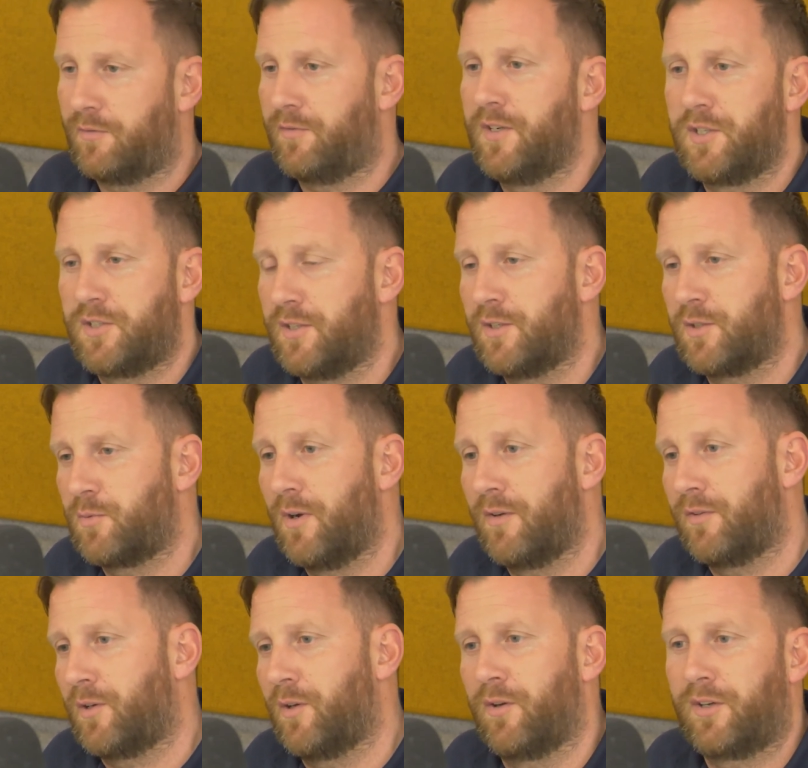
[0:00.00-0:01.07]
finishing at
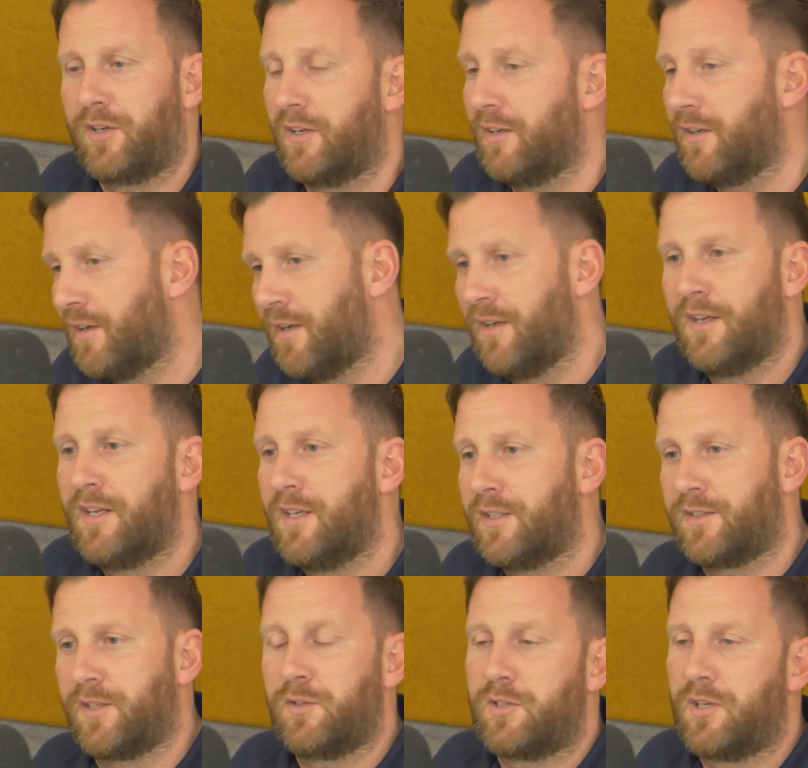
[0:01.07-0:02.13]
12 o'clock and
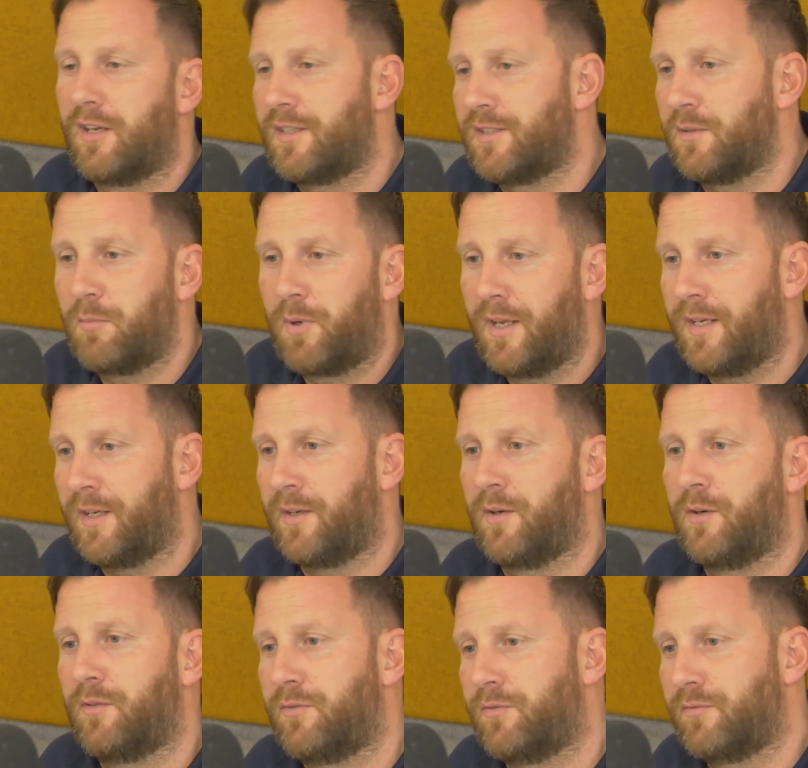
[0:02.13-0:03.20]
socialising, playing
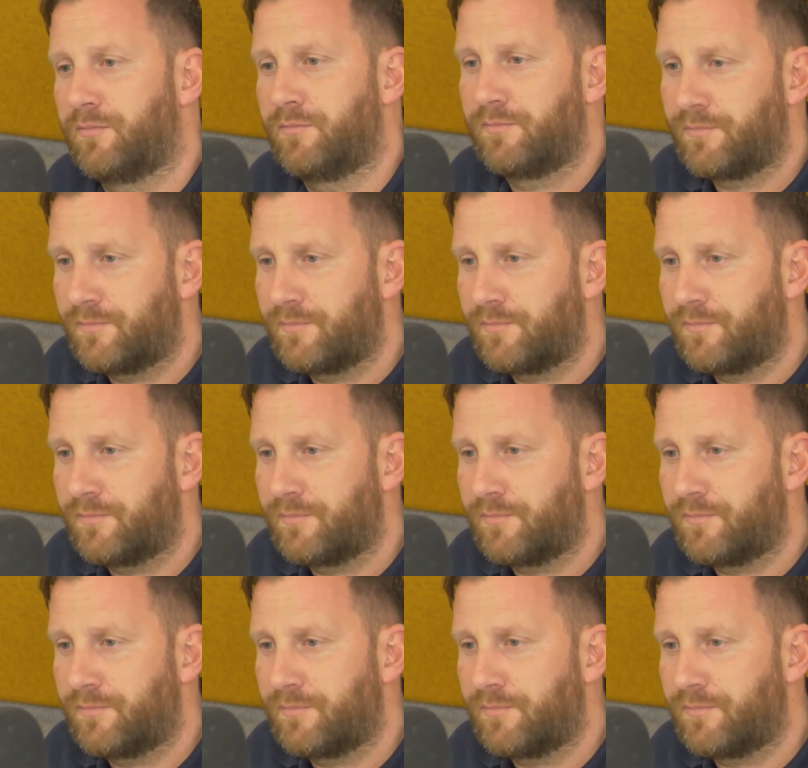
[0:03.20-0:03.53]
golf,